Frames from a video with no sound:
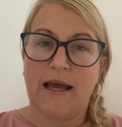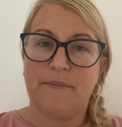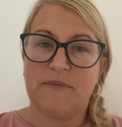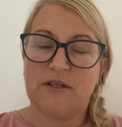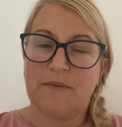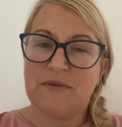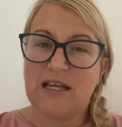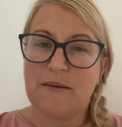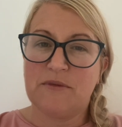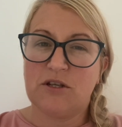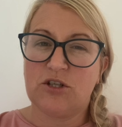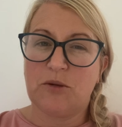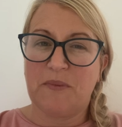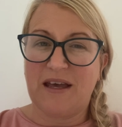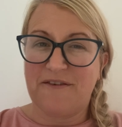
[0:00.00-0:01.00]
Sometimes
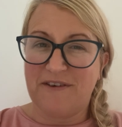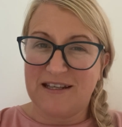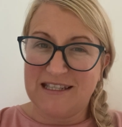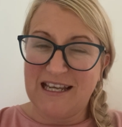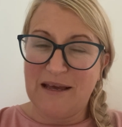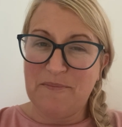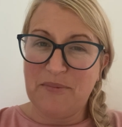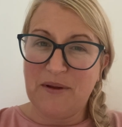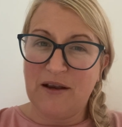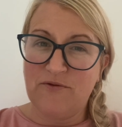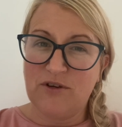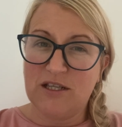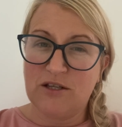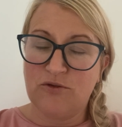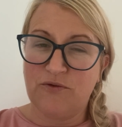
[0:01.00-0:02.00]
there's a bit of a dip
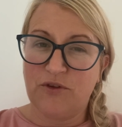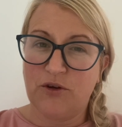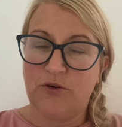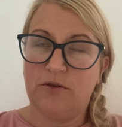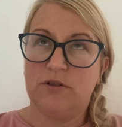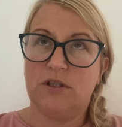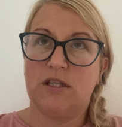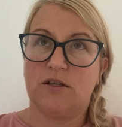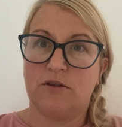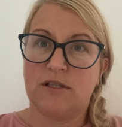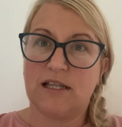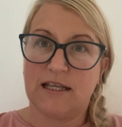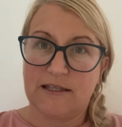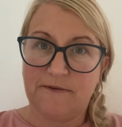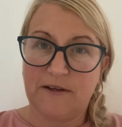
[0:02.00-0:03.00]
in reading over the holidays
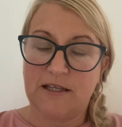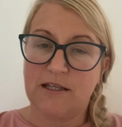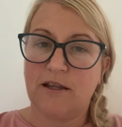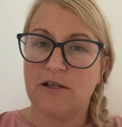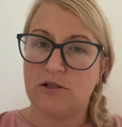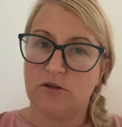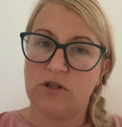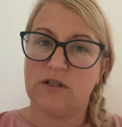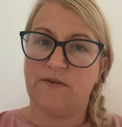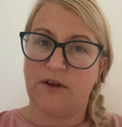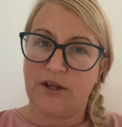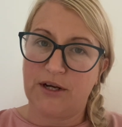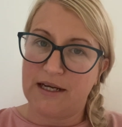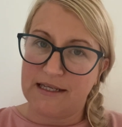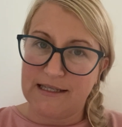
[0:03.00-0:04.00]
because, let's face it, there's lots of
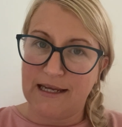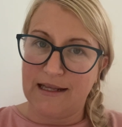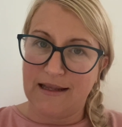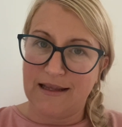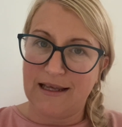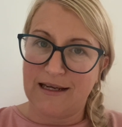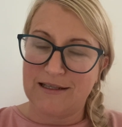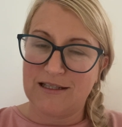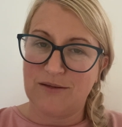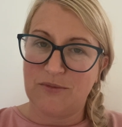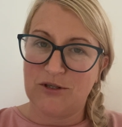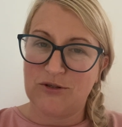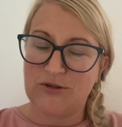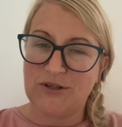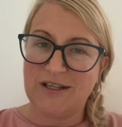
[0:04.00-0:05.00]
other exciting things to
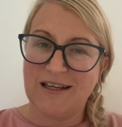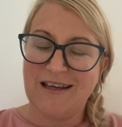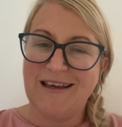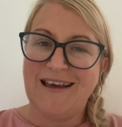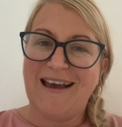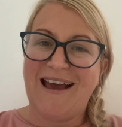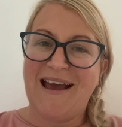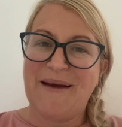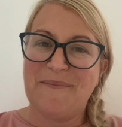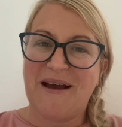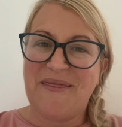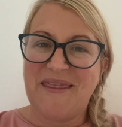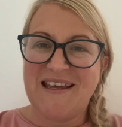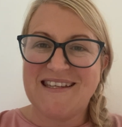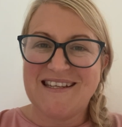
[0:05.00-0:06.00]
be doing.
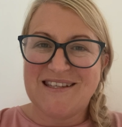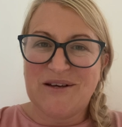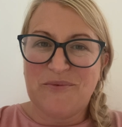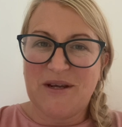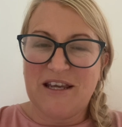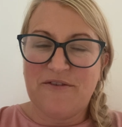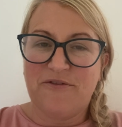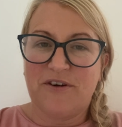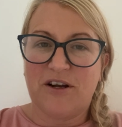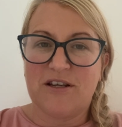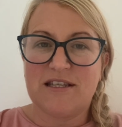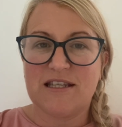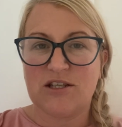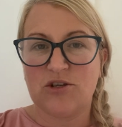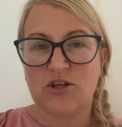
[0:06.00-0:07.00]
And this is a way for
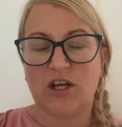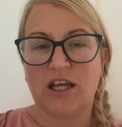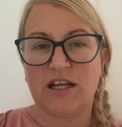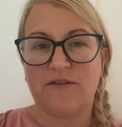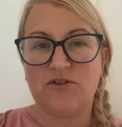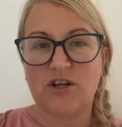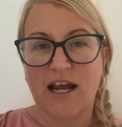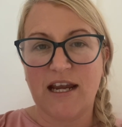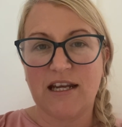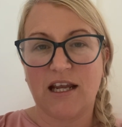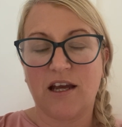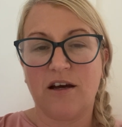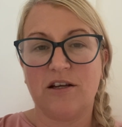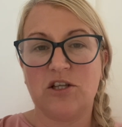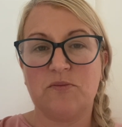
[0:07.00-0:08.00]
us to kind of try and
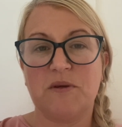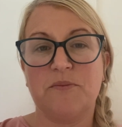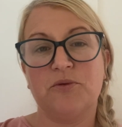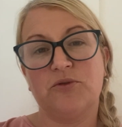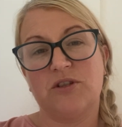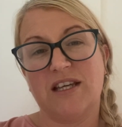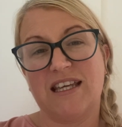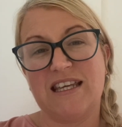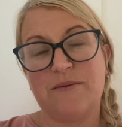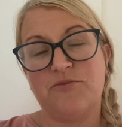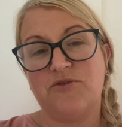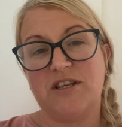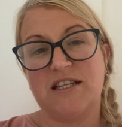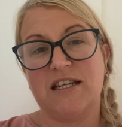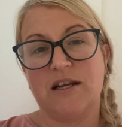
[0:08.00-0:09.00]
encourage people to
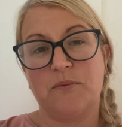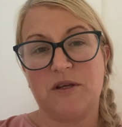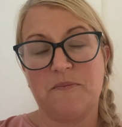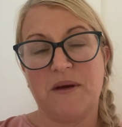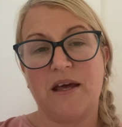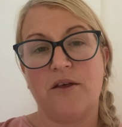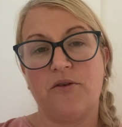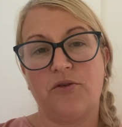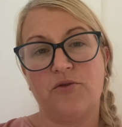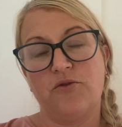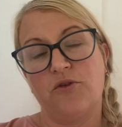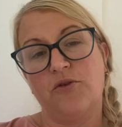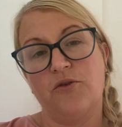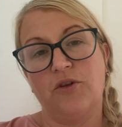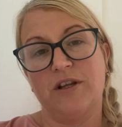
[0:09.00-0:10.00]
keep reading a wee bit
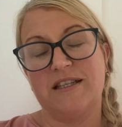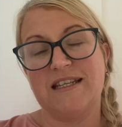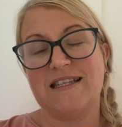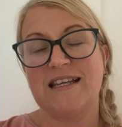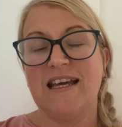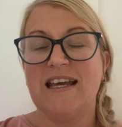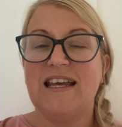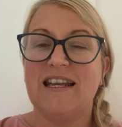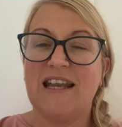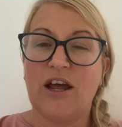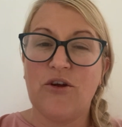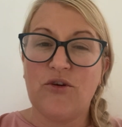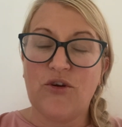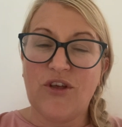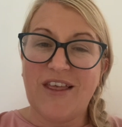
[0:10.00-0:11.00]
through the holidays.
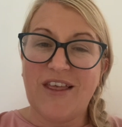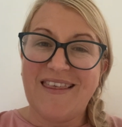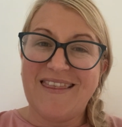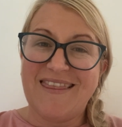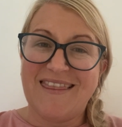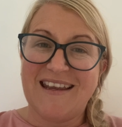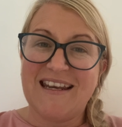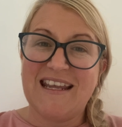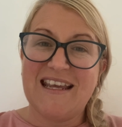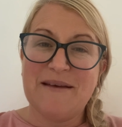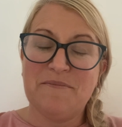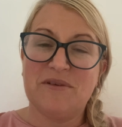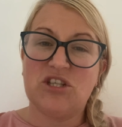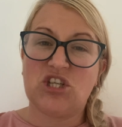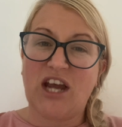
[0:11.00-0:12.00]
Now, the
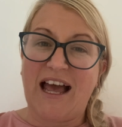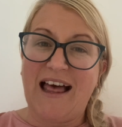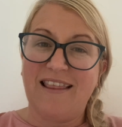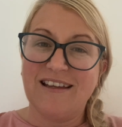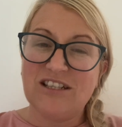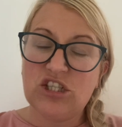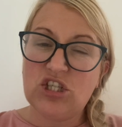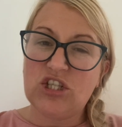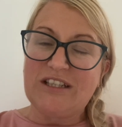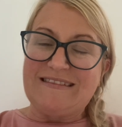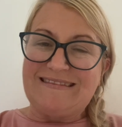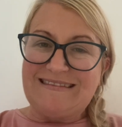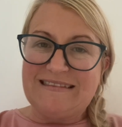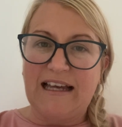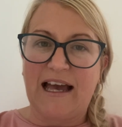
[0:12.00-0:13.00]
name Challenge,
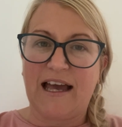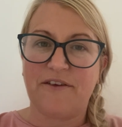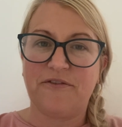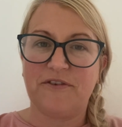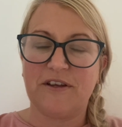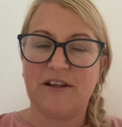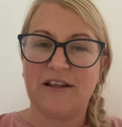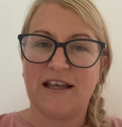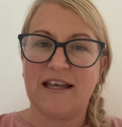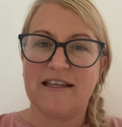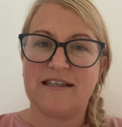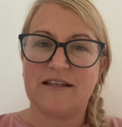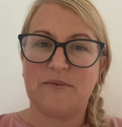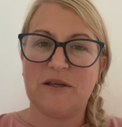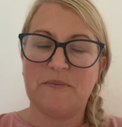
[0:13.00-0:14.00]
I feel,
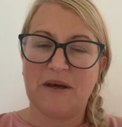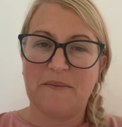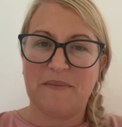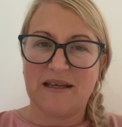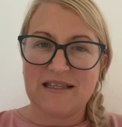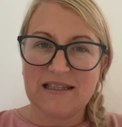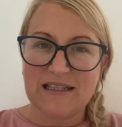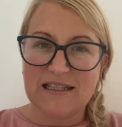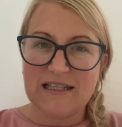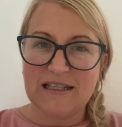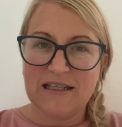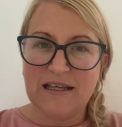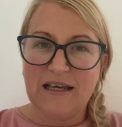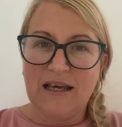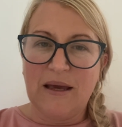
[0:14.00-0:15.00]
is a wee bit
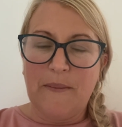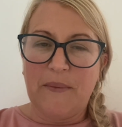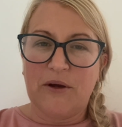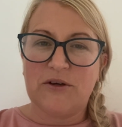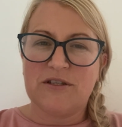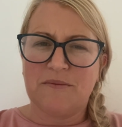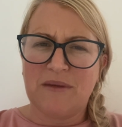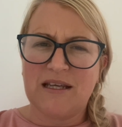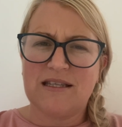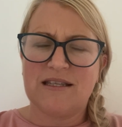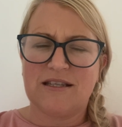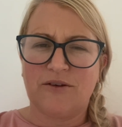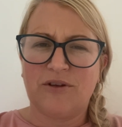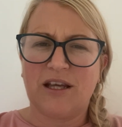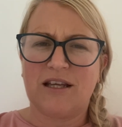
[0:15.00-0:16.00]
misleading because it makes it
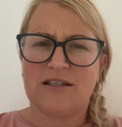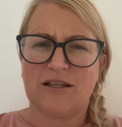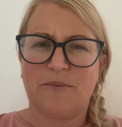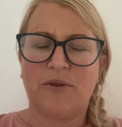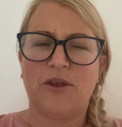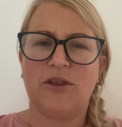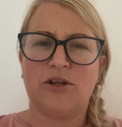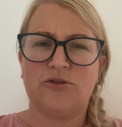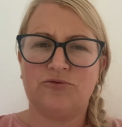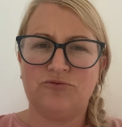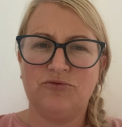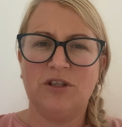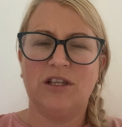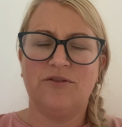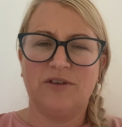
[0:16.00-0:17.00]
sound like it's something that's
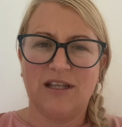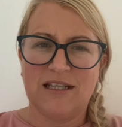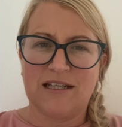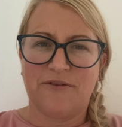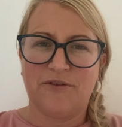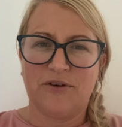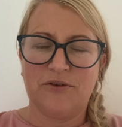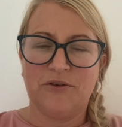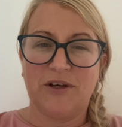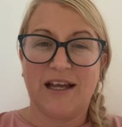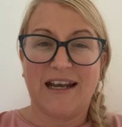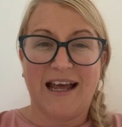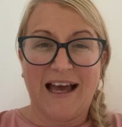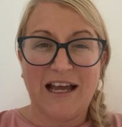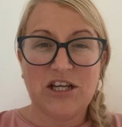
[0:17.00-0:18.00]
really, really difficult.
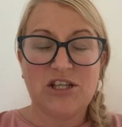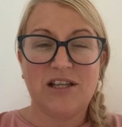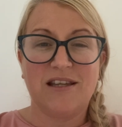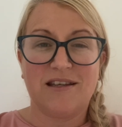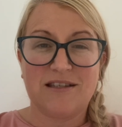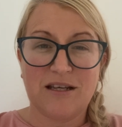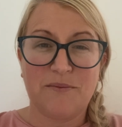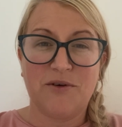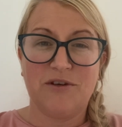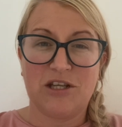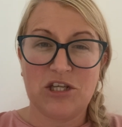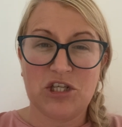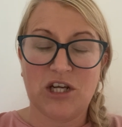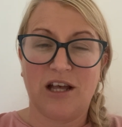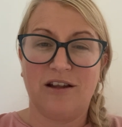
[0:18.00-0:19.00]
And actually, the Summer
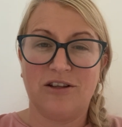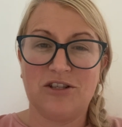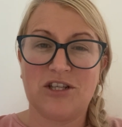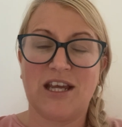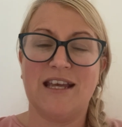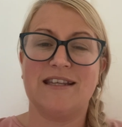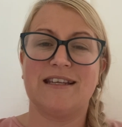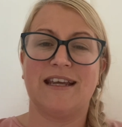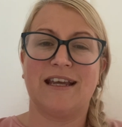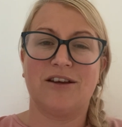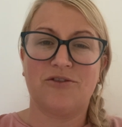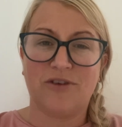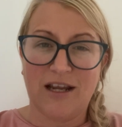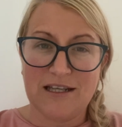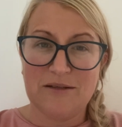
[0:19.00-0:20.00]
Reading Challenge is
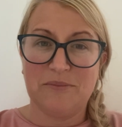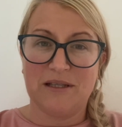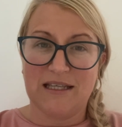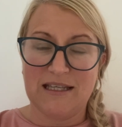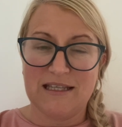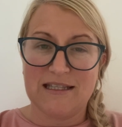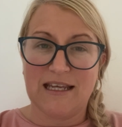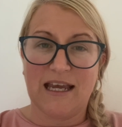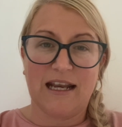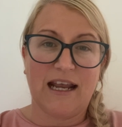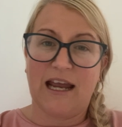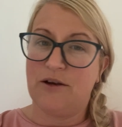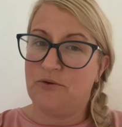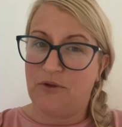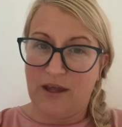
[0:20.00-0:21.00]
incredibly easy. And
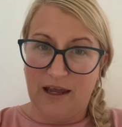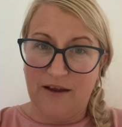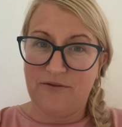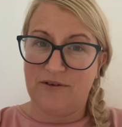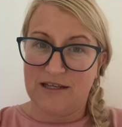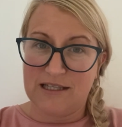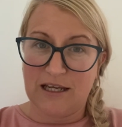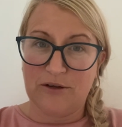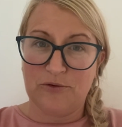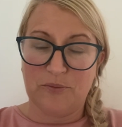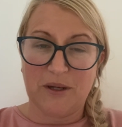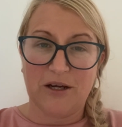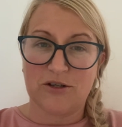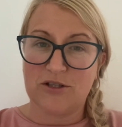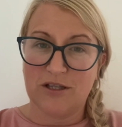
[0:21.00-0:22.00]
I know that every single
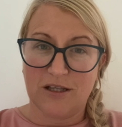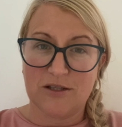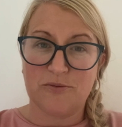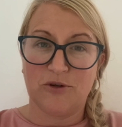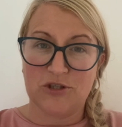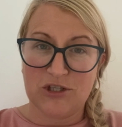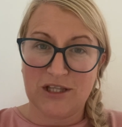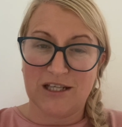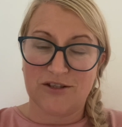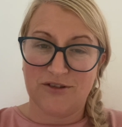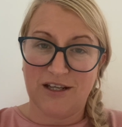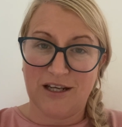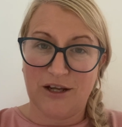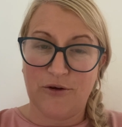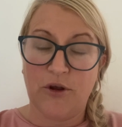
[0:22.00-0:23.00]
person that's watching this
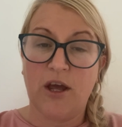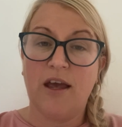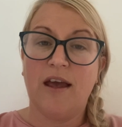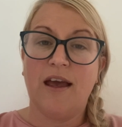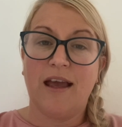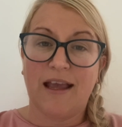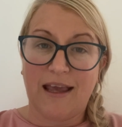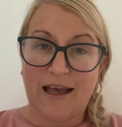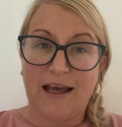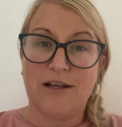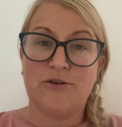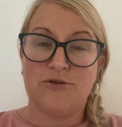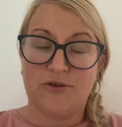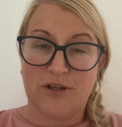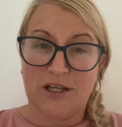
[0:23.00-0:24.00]
right now
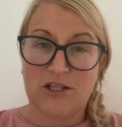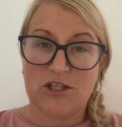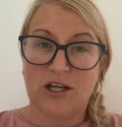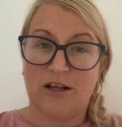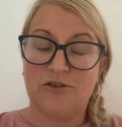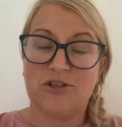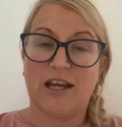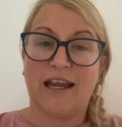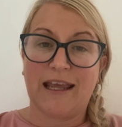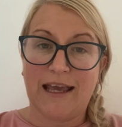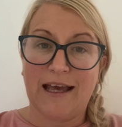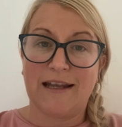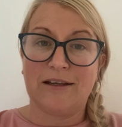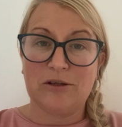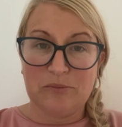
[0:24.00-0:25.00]
can do this challenge and
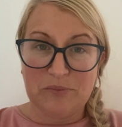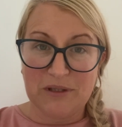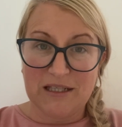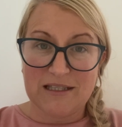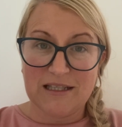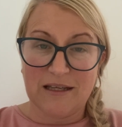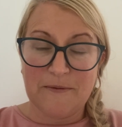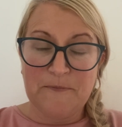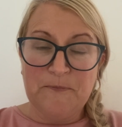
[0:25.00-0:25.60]
can complete it.